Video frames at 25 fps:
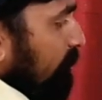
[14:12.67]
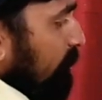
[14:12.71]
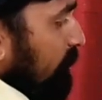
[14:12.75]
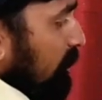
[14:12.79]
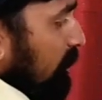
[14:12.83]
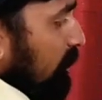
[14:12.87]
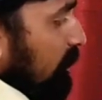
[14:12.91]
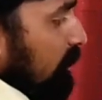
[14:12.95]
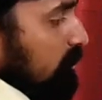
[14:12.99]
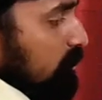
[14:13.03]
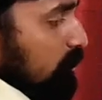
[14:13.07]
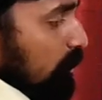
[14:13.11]

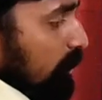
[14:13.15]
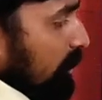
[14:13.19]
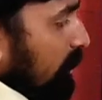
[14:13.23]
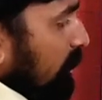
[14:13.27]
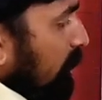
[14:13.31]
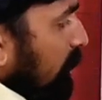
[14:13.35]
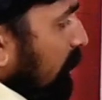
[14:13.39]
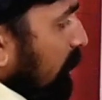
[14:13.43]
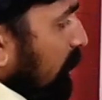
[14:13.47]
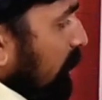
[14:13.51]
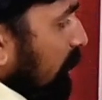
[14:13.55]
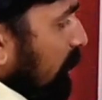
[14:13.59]

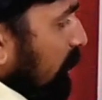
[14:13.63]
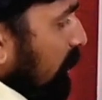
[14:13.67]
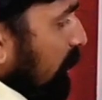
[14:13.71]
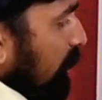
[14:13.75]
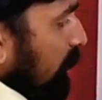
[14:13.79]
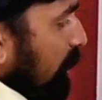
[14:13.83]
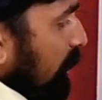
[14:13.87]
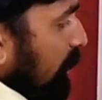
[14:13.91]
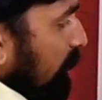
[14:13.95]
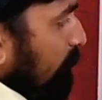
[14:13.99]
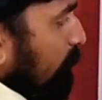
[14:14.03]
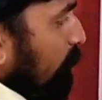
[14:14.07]

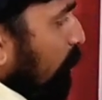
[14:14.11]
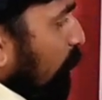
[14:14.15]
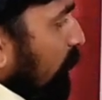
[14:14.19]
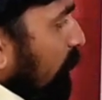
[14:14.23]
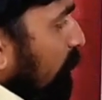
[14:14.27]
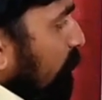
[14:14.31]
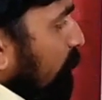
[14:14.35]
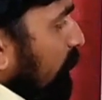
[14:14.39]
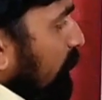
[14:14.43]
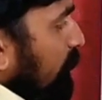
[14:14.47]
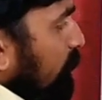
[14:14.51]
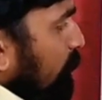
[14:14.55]

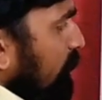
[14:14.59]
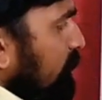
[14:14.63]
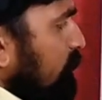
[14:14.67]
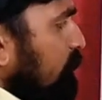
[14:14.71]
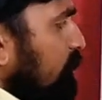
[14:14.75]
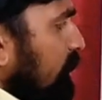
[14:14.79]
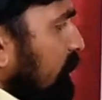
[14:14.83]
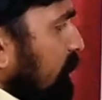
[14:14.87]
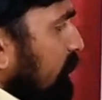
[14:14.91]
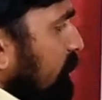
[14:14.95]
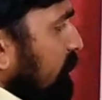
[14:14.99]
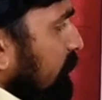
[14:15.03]
8.5. You can choose
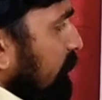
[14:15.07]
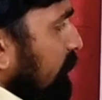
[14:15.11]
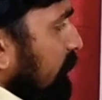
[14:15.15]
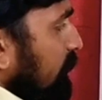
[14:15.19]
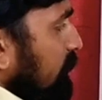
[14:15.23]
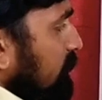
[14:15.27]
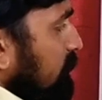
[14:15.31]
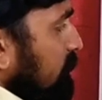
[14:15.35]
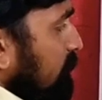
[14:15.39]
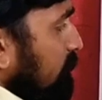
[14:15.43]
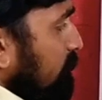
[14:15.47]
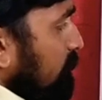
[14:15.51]
anything
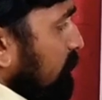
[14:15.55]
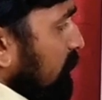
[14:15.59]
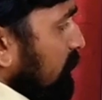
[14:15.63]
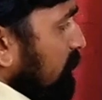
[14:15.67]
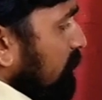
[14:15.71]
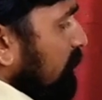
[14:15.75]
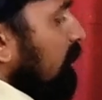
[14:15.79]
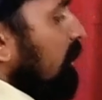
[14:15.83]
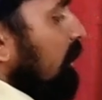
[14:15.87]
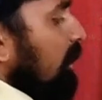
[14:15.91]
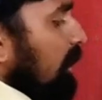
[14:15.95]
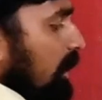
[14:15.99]
else,
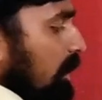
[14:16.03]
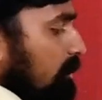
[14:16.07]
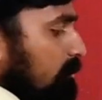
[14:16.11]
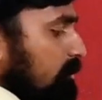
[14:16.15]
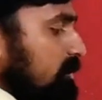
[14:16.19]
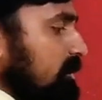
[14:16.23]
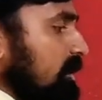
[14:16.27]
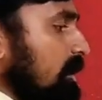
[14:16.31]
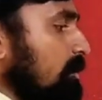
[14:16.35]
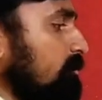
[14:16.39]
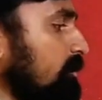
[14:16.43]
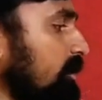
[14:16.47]
but at
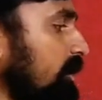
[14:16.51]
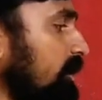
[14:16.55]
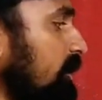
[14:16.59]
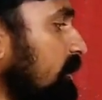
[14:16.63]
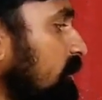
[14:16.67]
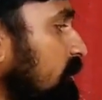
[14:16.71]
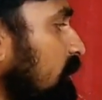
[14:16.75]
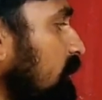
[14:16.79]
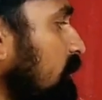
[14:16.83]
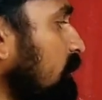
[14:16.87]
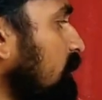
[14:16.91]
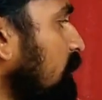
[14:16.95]
least I am
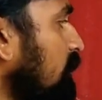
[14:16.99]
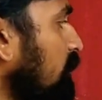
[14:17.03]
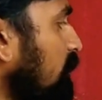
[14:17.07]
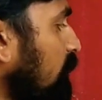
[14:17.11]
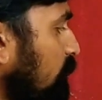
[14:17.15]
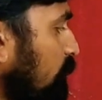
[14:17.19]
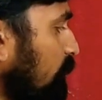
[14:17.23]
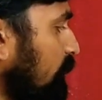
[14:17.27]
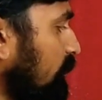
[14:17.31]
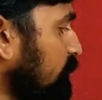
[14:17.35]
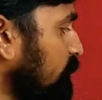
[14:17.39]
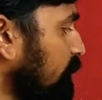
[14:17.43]
taking that.
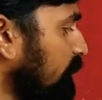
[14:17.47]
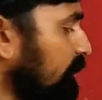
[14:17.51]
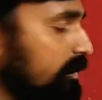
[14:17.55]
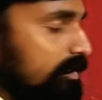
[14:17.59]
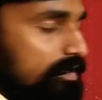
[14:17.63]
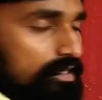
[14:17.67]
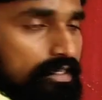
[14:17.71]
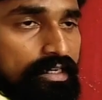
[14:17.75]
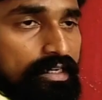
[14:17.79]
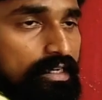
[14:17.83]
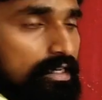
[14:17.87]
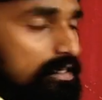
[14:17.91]
You can choose
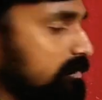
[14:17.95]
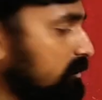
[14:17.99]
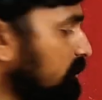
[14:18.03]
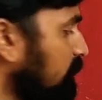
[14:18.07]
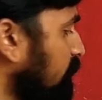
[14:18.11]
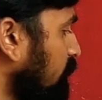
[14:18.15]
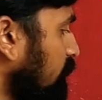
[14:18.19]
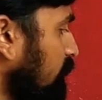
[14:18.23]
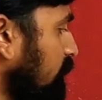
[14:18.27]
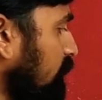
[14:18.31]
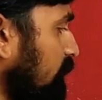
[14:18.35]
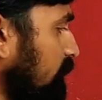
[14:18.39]
anything else
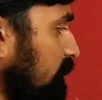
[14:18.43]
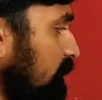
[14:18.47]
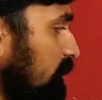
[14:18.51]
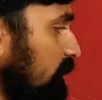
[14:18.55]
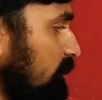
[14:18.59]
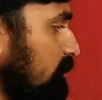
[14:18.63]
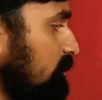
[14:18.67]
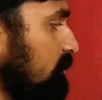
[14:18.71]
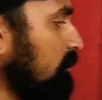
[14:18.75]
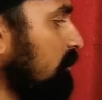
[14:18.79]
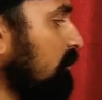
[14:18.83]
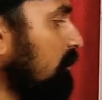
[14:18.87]
in
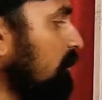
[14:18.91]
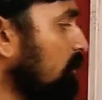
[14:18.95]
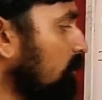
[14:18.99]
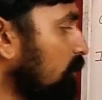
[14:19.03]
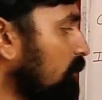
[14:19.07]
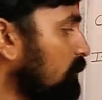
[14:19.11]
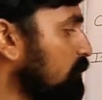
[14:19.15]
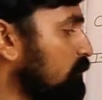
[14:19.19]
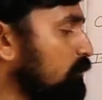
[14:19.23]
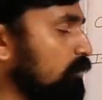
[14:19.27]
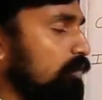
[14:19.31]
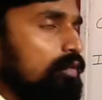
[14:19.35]
this.
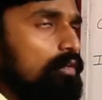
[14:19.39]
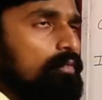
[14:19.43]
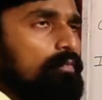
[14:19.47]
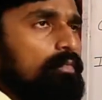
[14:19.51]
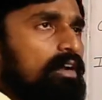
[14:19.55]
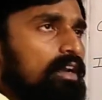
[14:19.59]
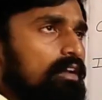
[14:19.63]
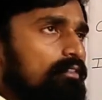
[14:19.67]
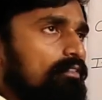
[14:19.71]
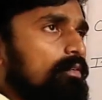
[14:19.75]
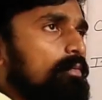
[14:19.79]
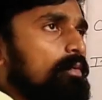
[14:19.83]
So
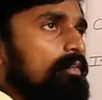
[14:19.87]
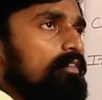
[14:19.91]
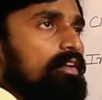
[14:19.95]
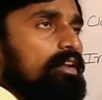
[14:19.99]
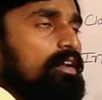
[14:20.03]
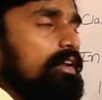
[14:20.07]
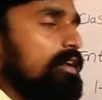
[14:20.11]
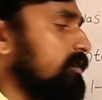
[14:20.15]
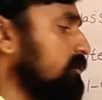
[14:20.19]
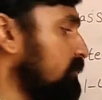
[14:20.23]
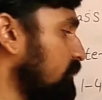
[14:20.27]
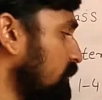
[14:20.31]
middle will be
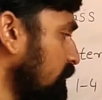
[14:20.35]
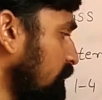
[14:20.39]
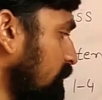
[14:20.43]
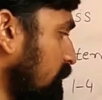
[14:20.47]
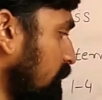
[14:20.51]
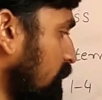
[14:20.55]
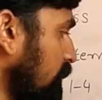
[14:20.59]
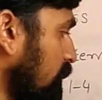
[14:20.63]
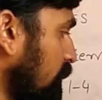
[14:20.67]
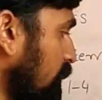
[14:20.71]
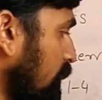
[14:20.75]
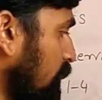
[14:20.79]
very easy.
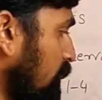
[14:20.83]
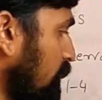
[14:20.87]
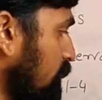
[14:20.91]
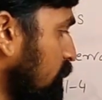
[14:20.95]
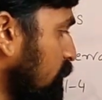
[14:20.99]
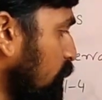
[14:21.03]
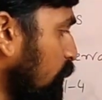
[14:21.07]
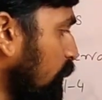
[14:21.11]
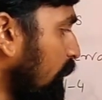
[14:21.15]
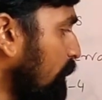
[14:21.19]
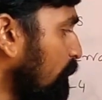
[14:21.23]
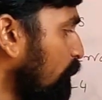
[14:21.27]

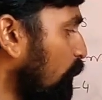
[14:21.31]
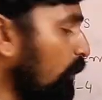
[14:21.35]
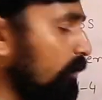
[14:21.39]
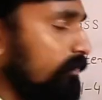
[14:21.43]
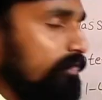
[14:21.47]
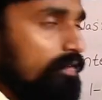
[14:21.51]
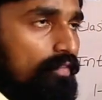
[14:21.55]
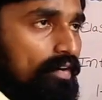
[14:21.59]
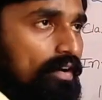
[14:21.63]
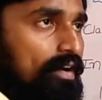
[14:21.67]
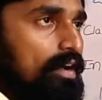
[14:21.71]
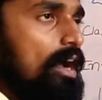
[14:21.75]
So
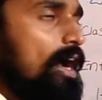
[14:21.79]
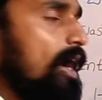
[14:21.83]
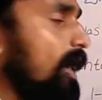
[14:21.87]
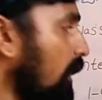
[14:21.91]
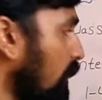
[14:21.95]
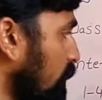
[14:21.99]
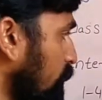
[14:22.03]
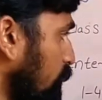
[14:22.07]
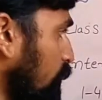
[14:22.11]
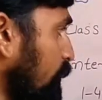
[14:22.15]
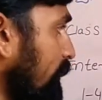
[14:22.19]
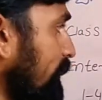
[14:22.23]

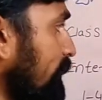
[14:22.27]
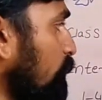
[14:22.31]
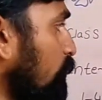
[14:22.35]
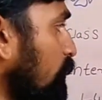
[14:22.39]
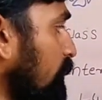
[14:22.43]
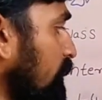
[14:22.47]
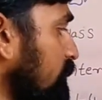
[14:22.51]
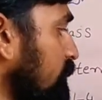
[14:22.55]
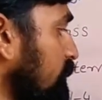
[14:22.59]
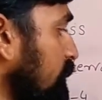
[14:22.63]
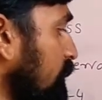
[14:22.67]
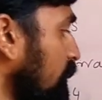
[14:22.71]
8.5. You can
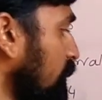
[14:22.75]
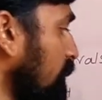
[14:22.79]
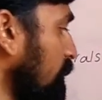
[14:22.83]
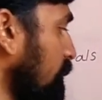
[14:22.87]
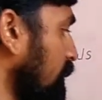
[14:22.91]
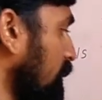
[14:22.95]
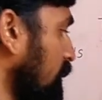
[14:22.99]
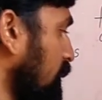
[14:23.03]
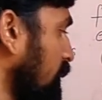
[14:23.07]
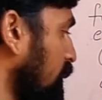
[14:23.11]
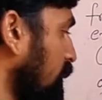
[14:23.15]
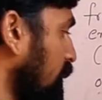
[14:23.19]
notice here.
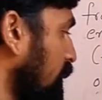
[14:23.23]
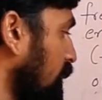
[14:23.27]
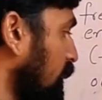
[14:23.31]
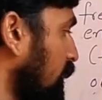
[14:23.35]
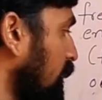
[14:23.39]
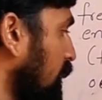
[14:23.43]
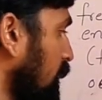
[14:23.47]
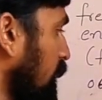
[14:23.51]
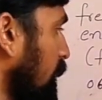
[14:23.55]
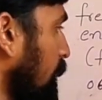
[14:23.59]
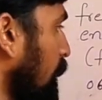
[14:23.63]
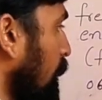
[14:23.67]

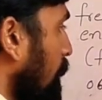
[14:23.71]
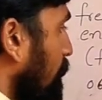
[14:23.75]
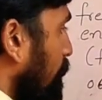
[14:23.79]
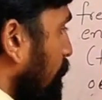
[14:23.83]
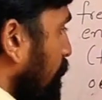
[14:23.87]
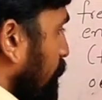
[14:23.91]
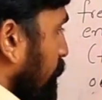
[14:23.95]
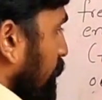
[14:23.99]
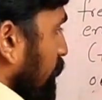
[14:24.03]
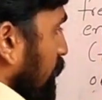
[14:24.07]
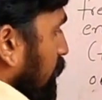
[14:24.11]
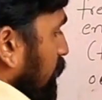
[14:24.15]

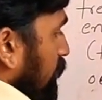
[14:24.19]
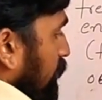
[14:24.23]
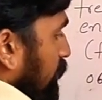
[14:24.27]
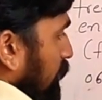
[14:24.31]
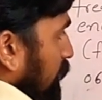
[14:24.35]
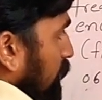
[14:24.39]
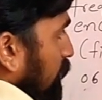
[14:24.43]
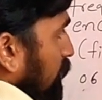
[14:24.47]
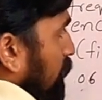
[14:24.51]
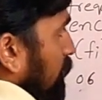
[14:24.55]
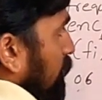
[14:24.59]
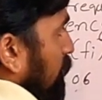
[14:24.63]

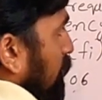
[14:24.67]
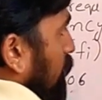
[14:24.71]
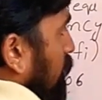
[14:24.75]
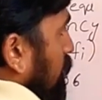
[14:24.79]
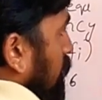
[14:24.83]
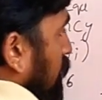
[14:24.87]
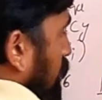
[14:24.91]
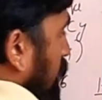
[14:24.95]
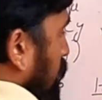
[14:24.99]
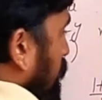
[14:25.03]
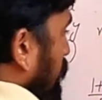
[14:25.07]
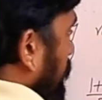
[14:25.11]
Here
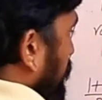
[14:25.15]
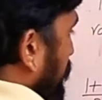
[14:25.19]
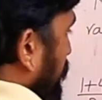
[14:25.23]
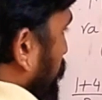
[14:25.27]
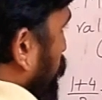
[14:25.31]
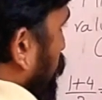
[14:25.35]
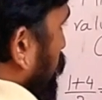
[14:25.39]
di.